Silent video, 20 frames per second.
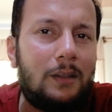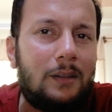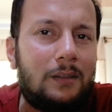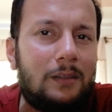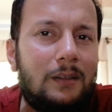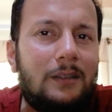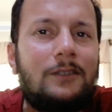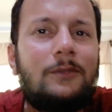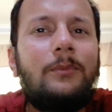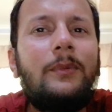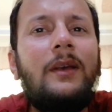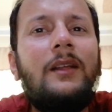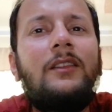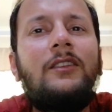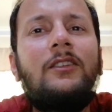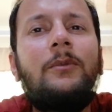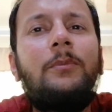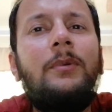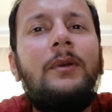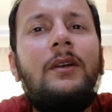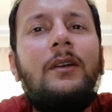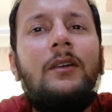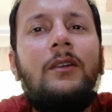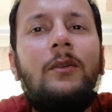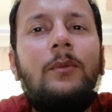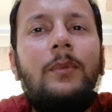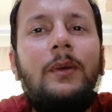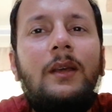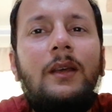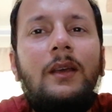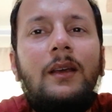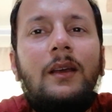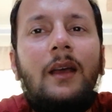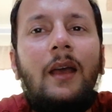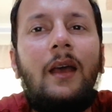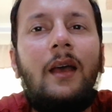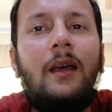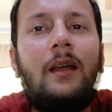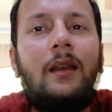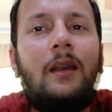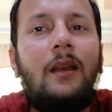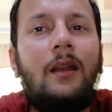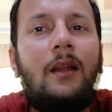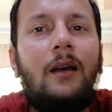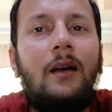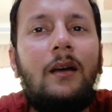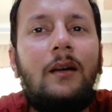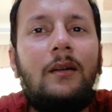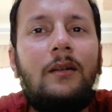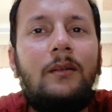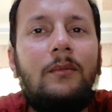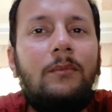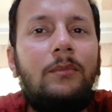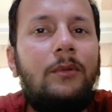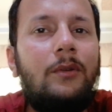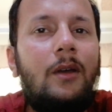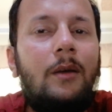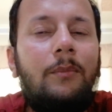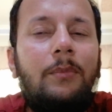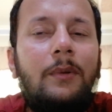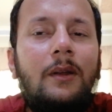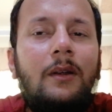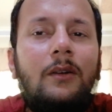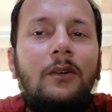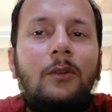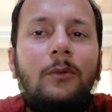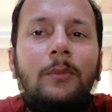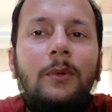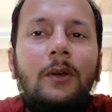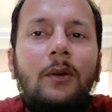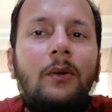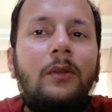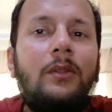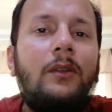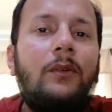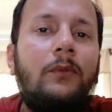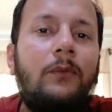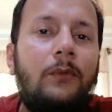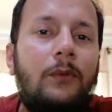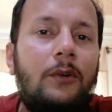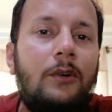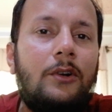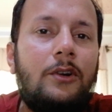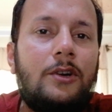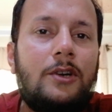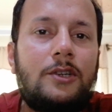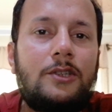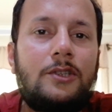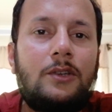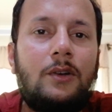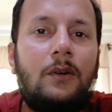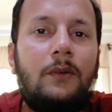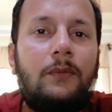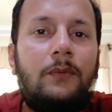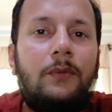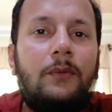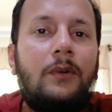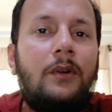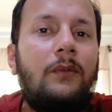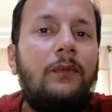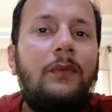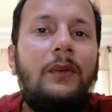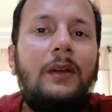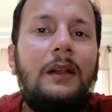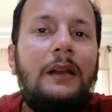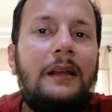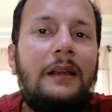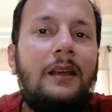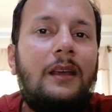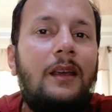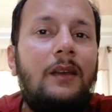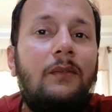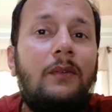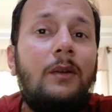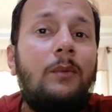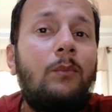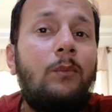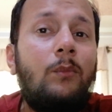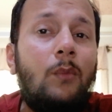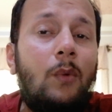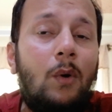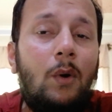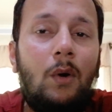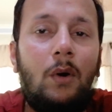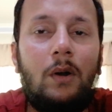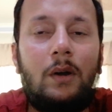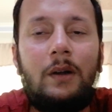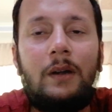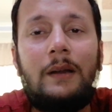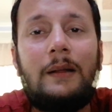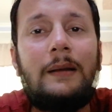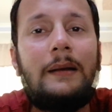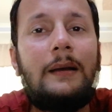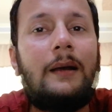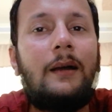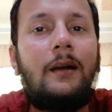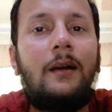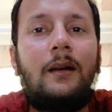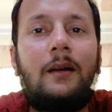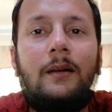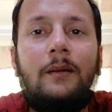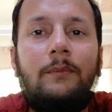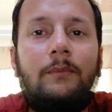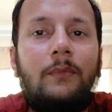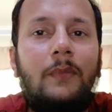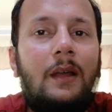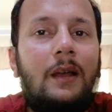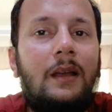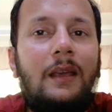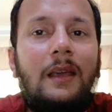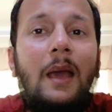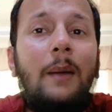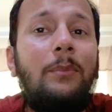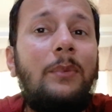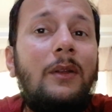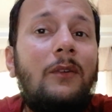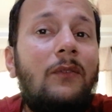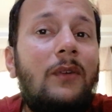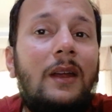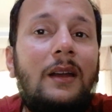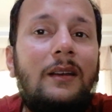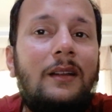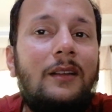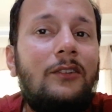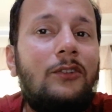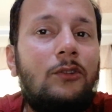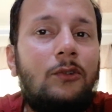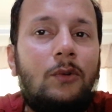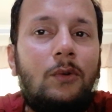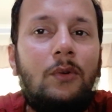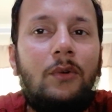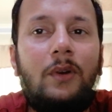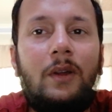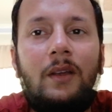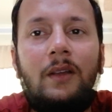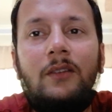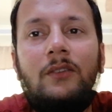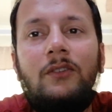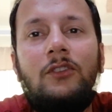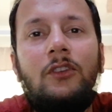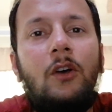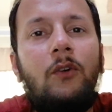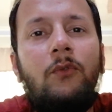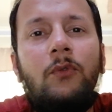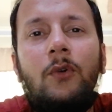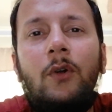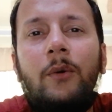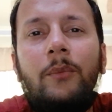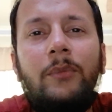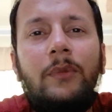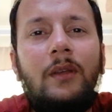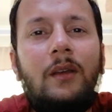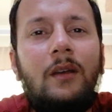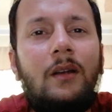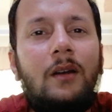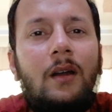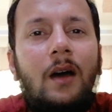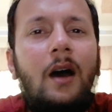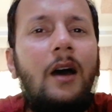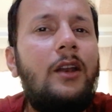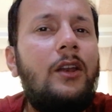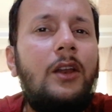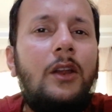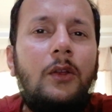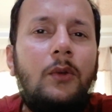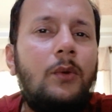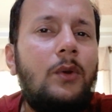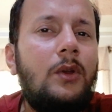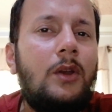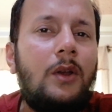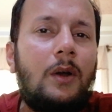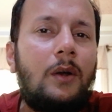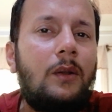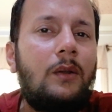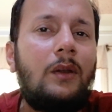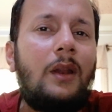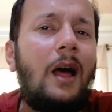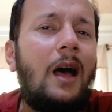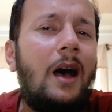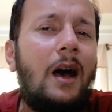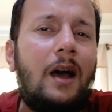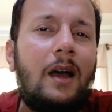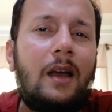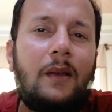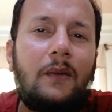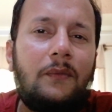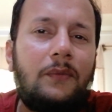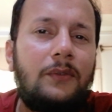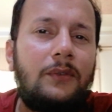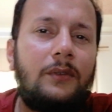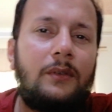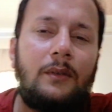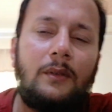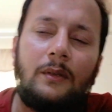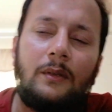The Smiths appear to be on the verge of revealing even more captivating stories from their unusual lives.